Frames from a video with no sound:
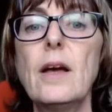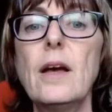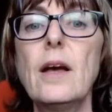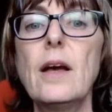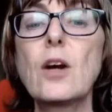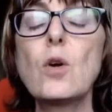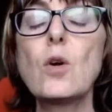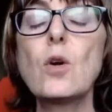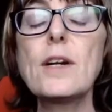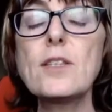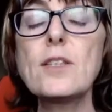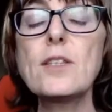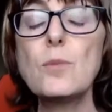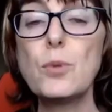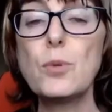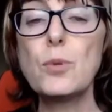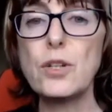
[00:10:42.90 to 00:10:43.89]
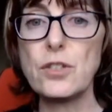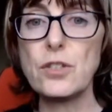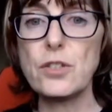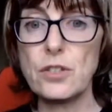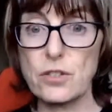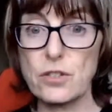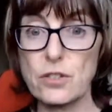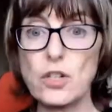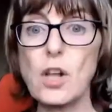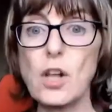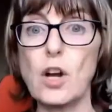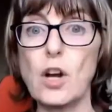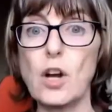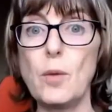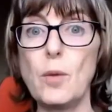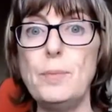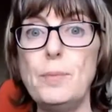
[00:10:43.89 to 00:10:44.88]
According to Buddhist
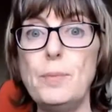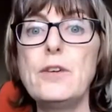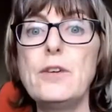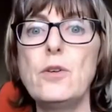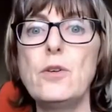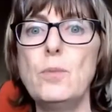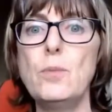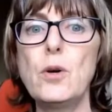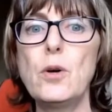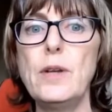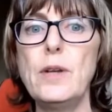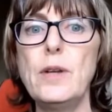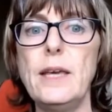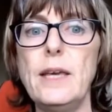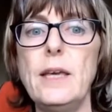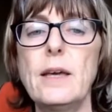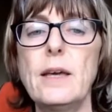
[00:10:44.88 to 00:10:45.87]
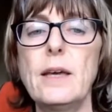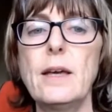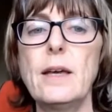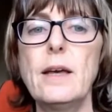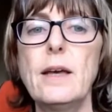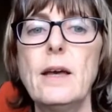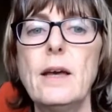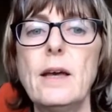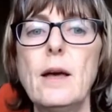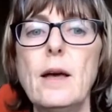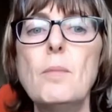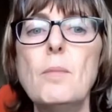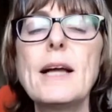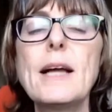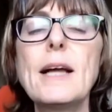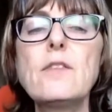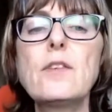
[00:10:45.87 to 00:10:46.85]
scholar Bhikkhu Bodhi,
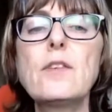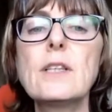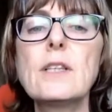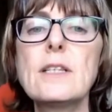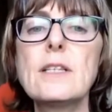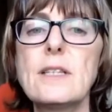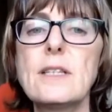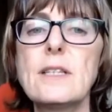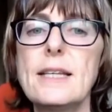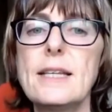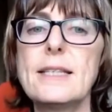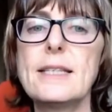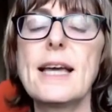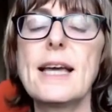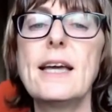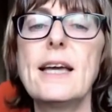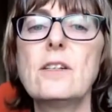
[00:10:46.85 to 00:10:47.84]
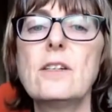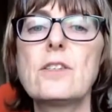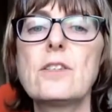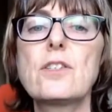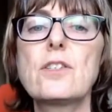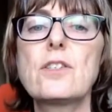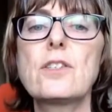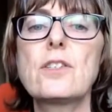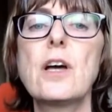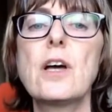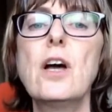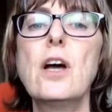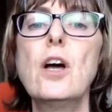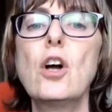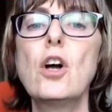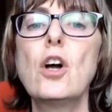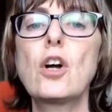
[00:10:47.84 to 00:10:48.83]
mindfulness entails
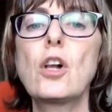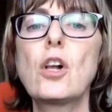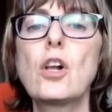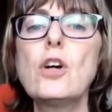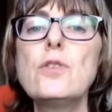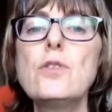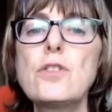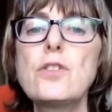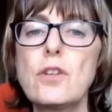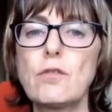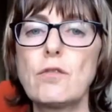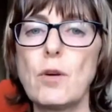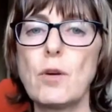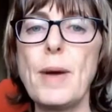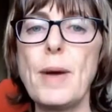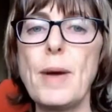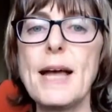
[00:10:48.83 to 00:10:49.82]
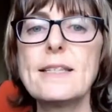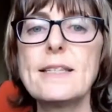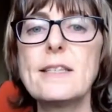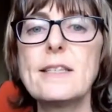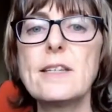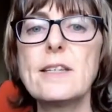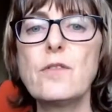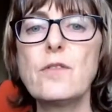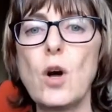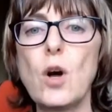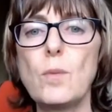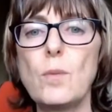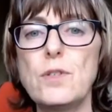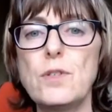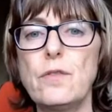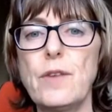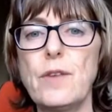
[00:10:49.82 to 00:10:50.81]
close, repetitive
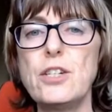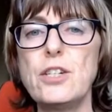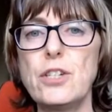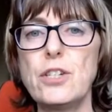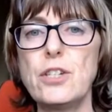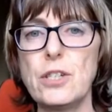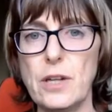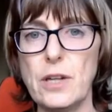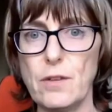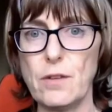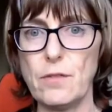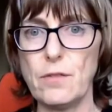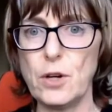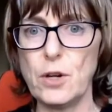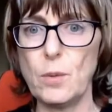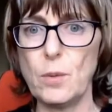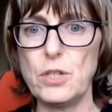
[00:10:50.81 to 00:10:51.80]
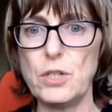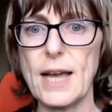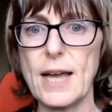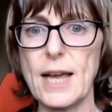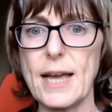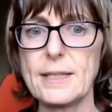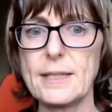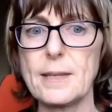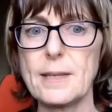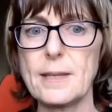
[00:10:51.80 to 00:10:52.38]
observation of an object.